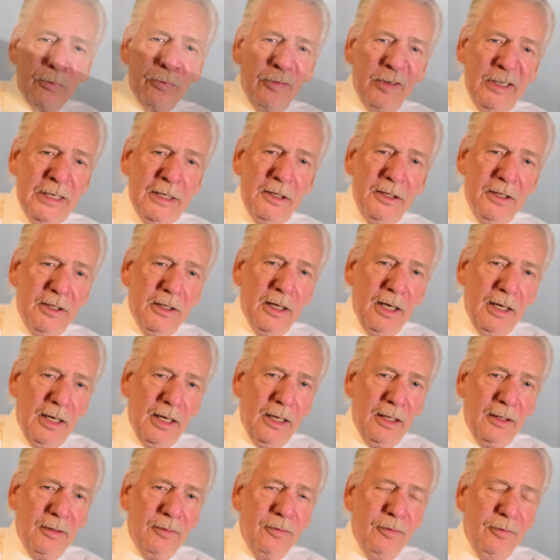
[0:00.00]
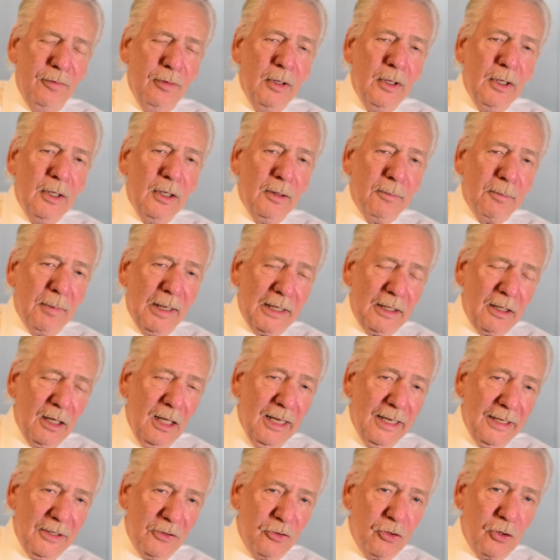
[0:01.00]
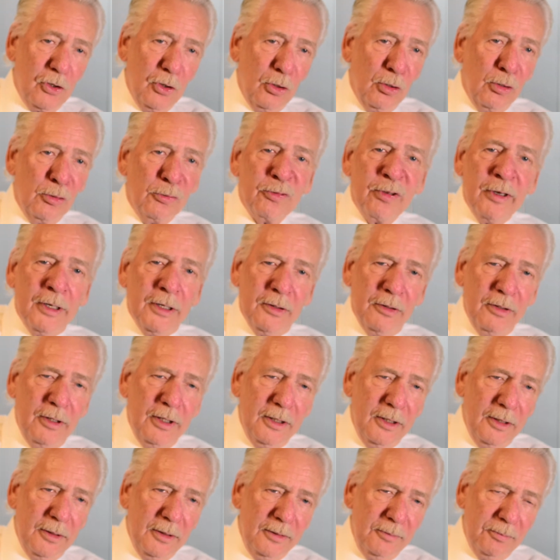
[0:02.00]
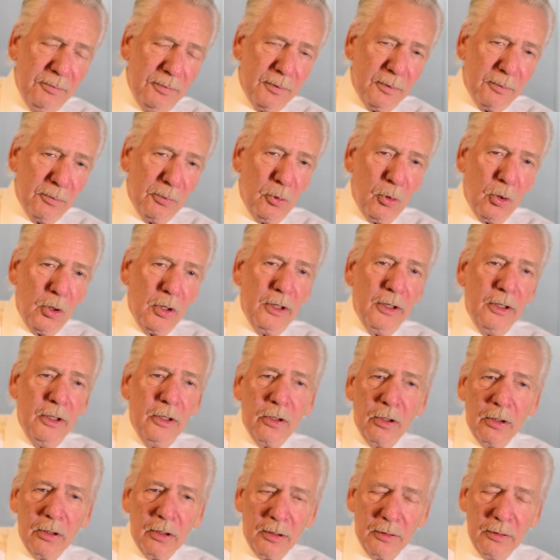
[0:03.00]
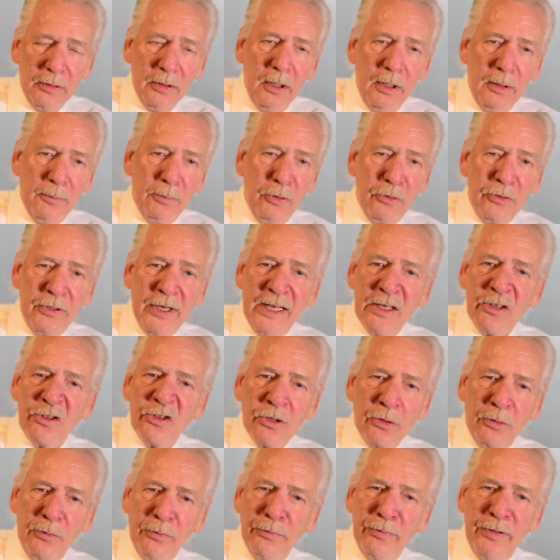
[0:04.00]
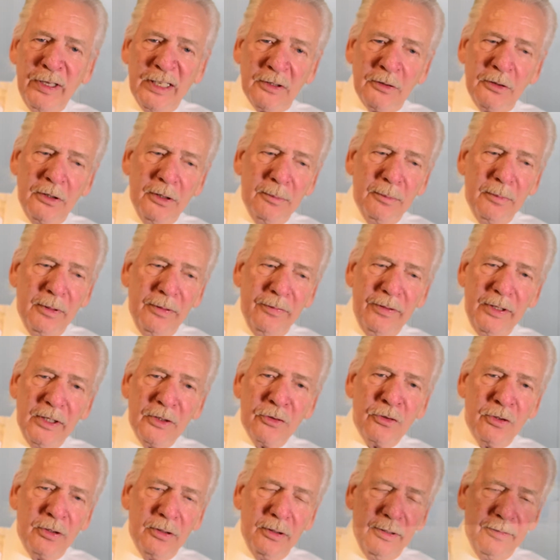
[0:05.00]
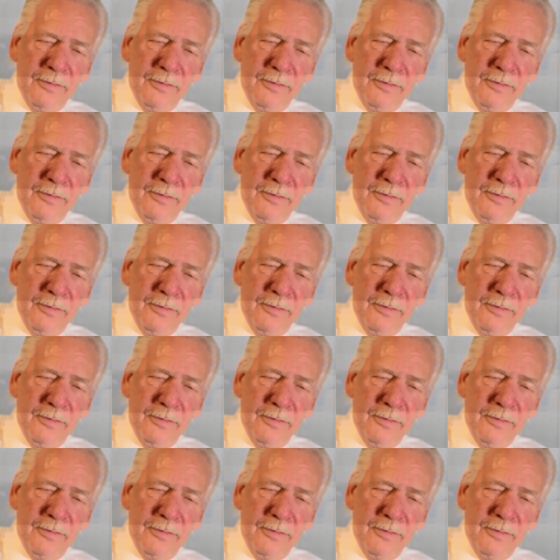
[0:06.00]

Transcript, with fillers: feet of my client's girlfriend, the purported or potential victim of this